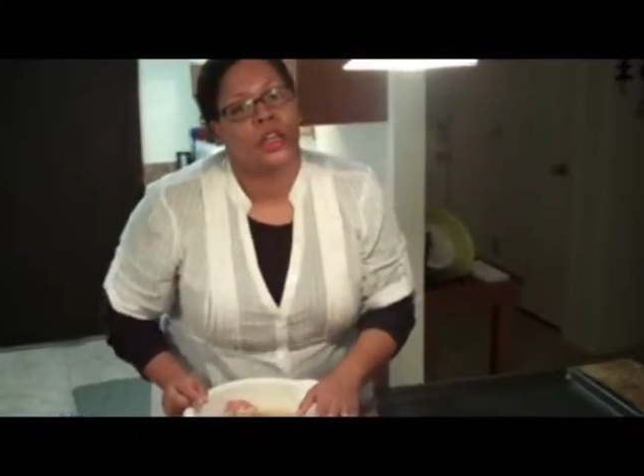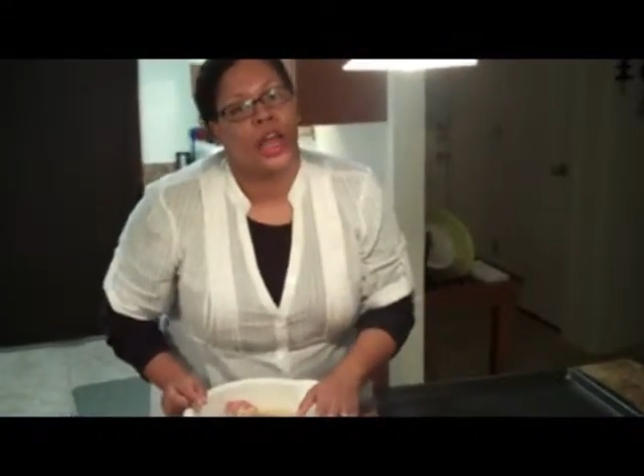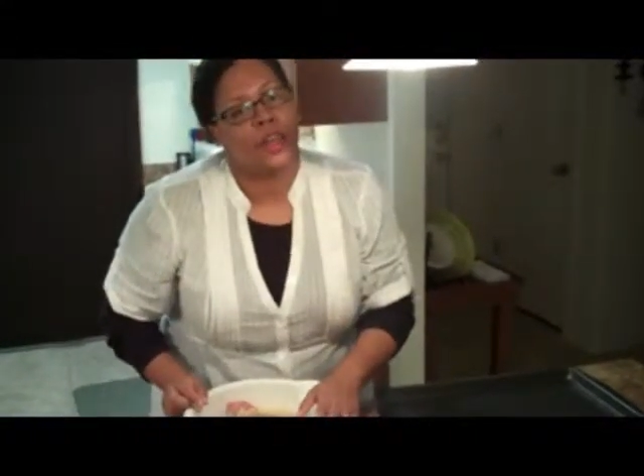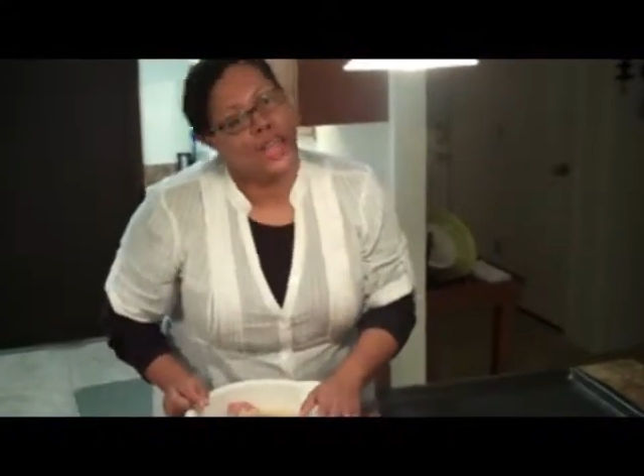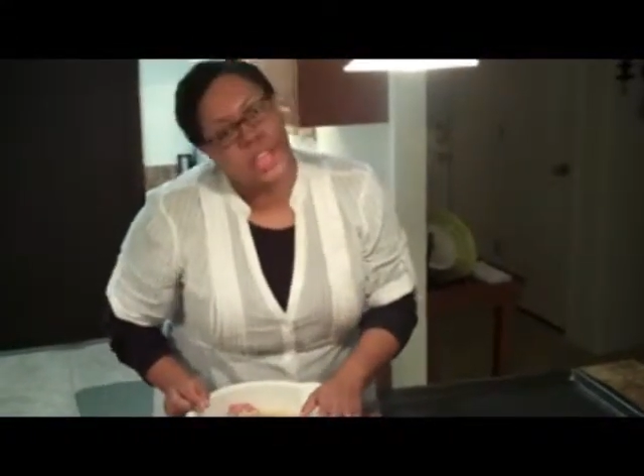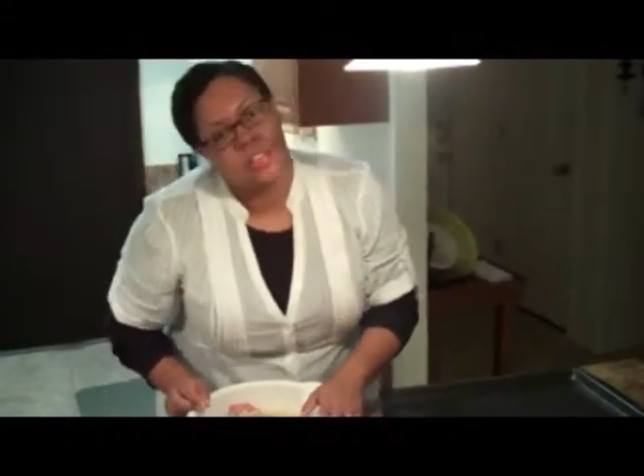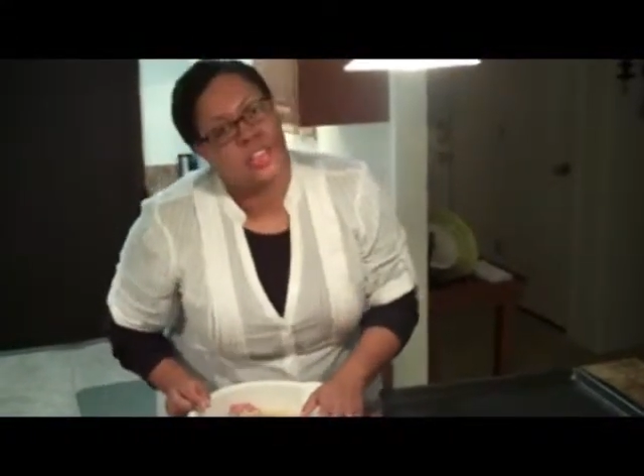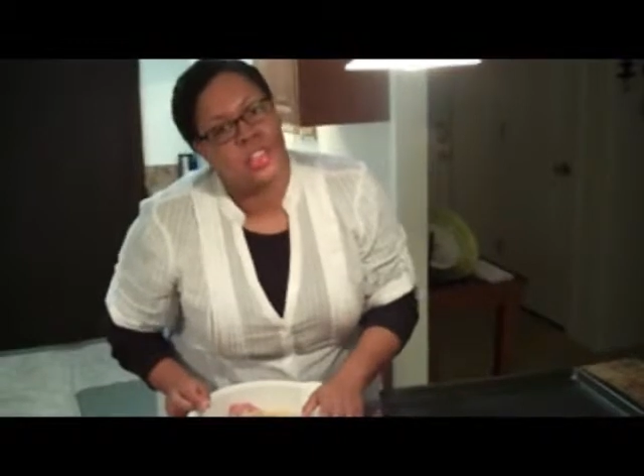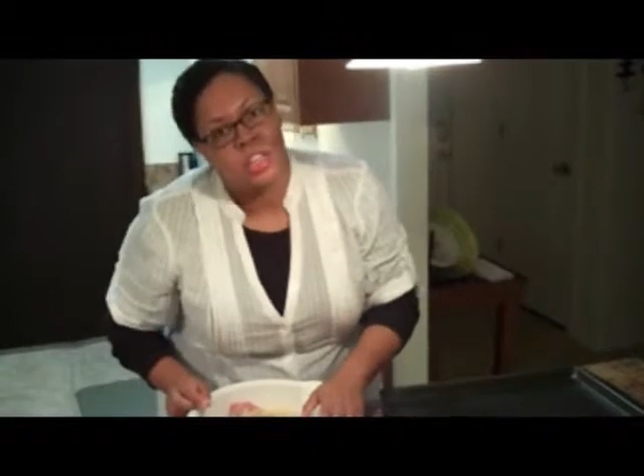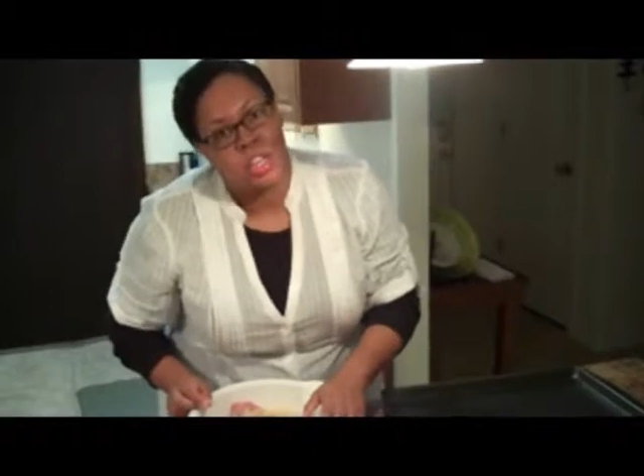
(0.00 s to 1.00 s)
at the end of
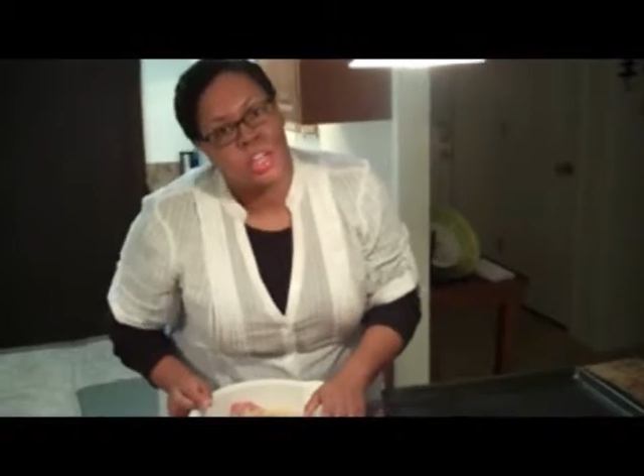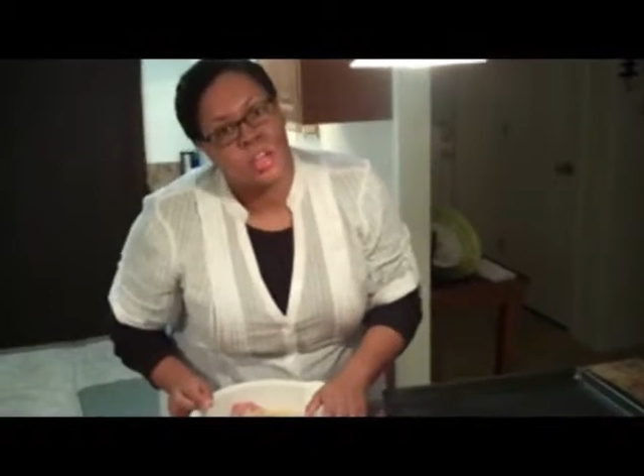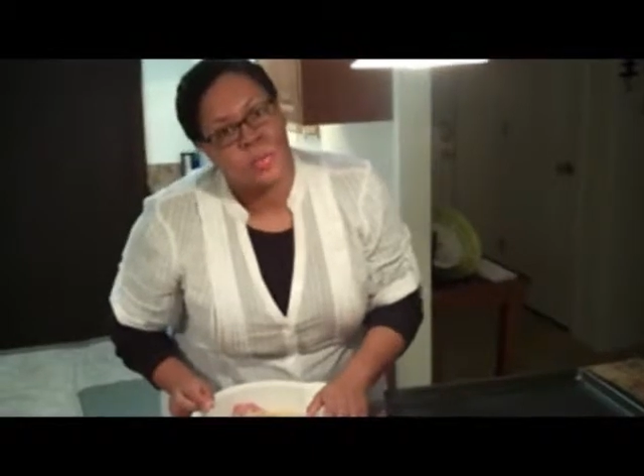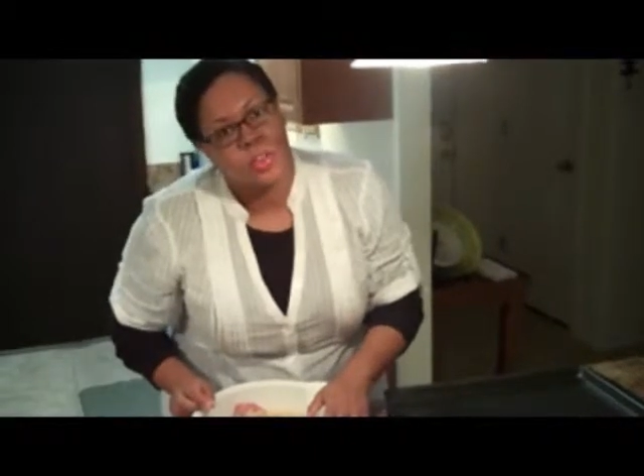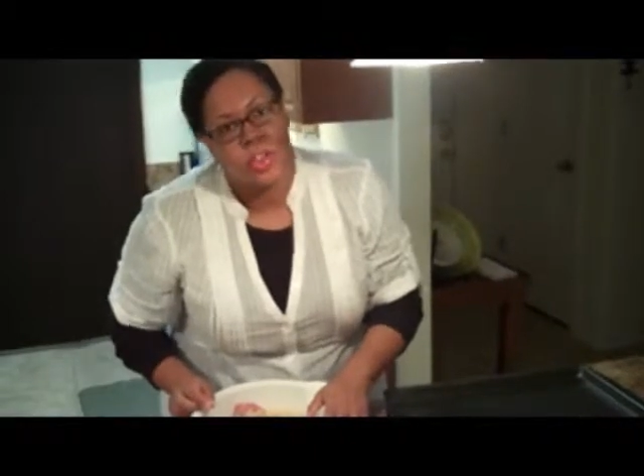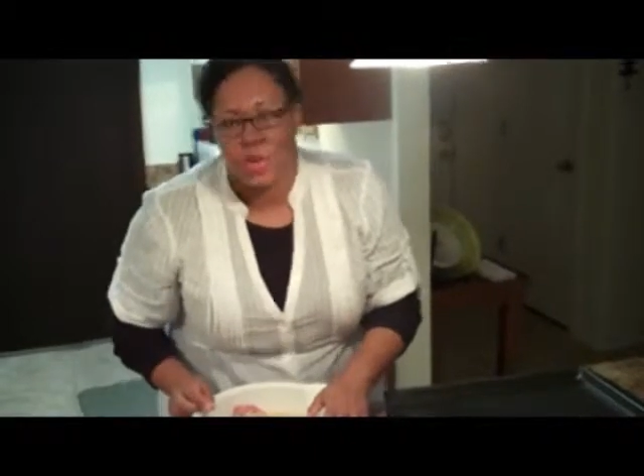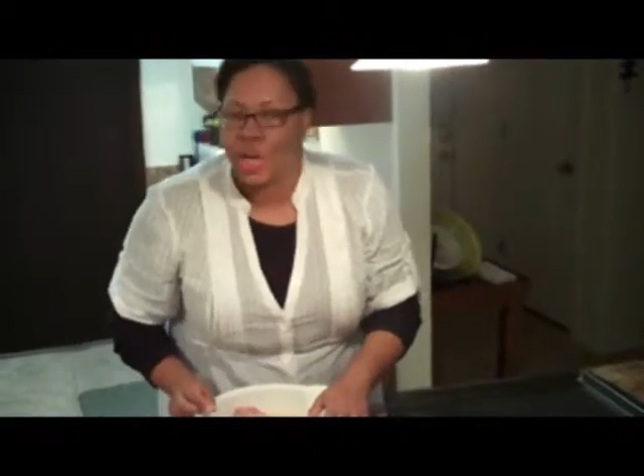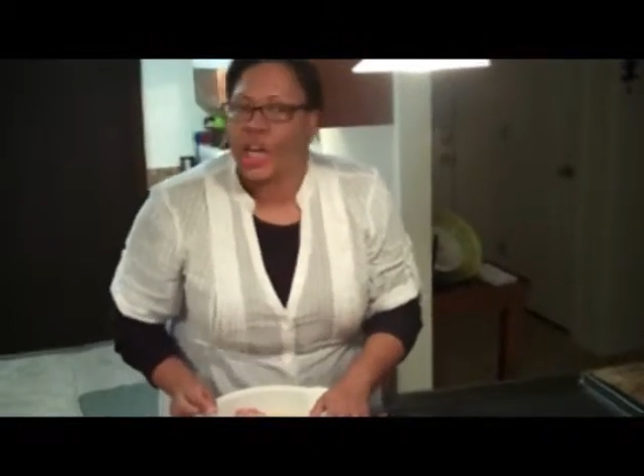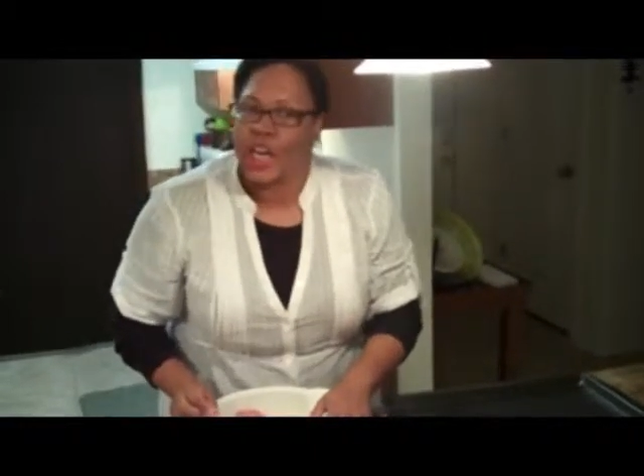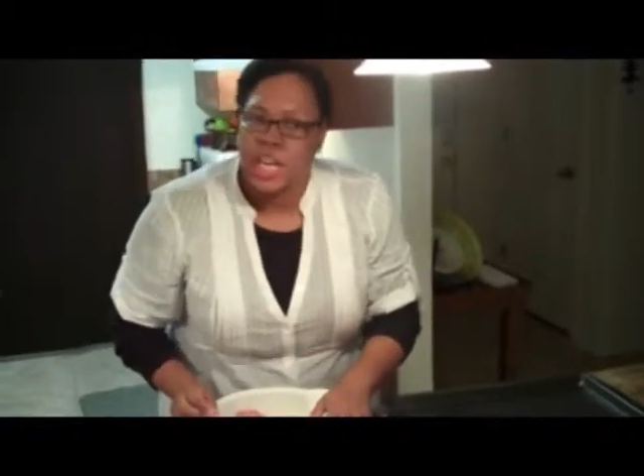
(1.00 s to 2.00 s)
the year, when you're
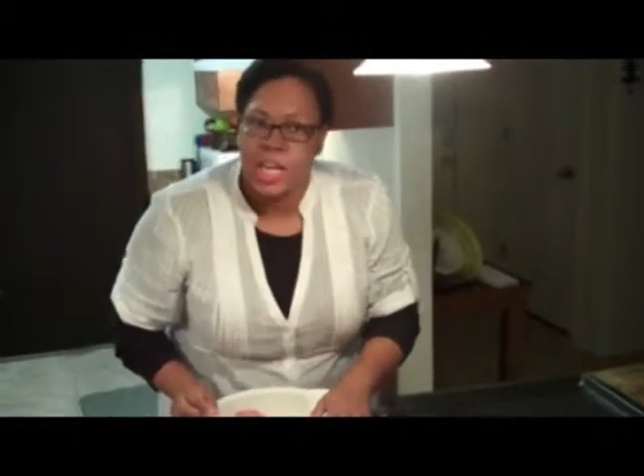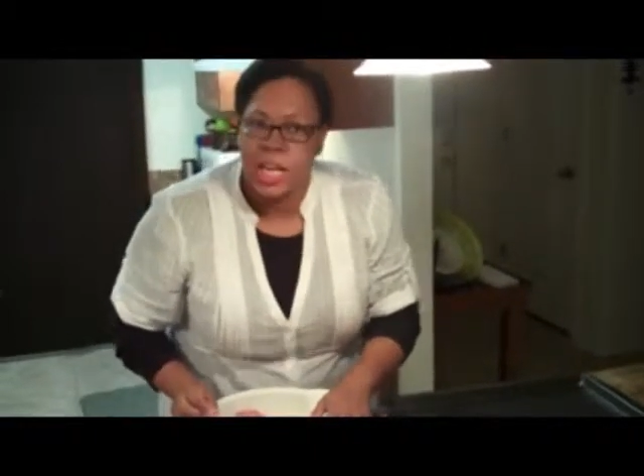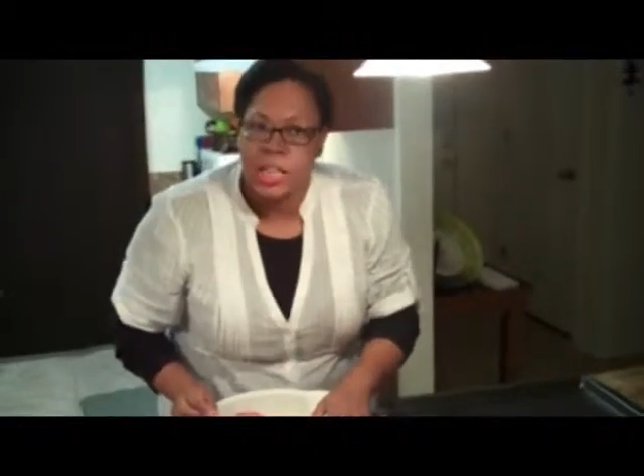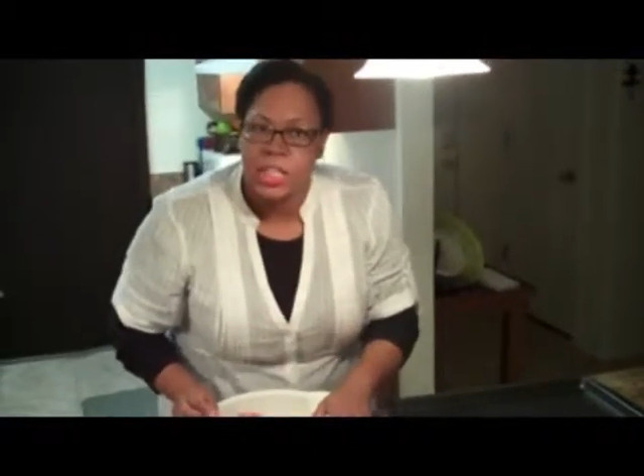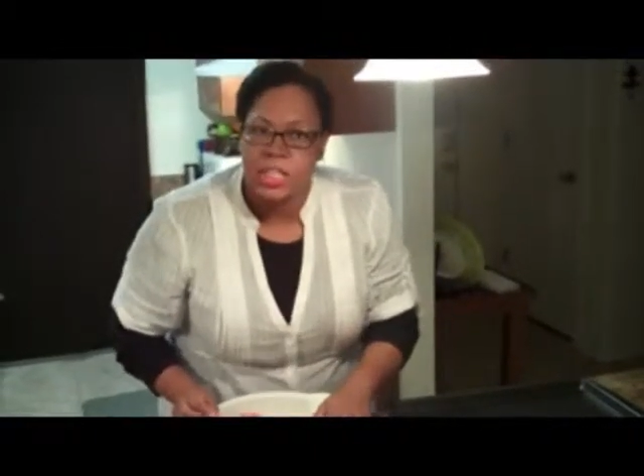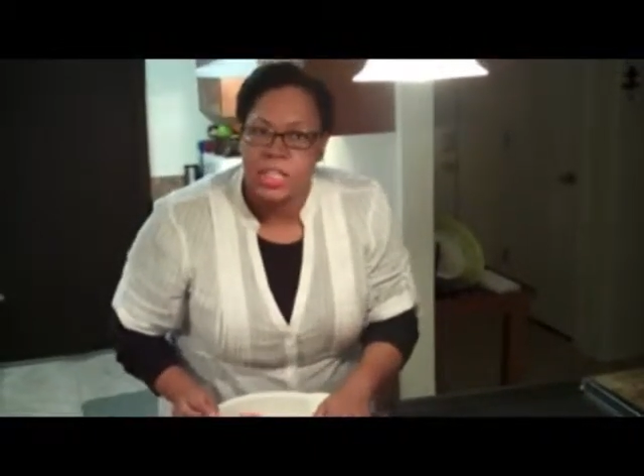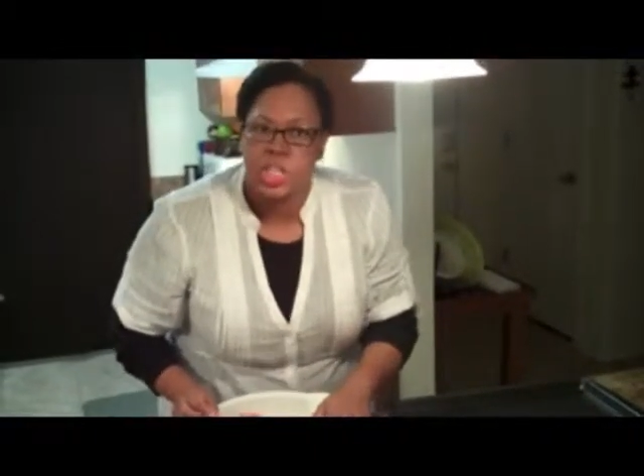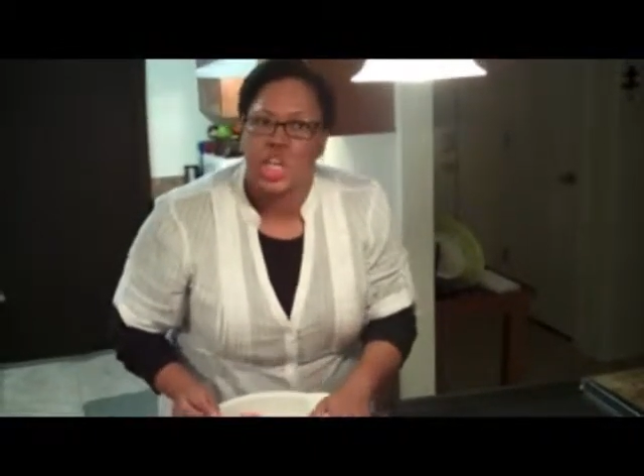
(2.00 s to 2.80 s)
doing cooking like this,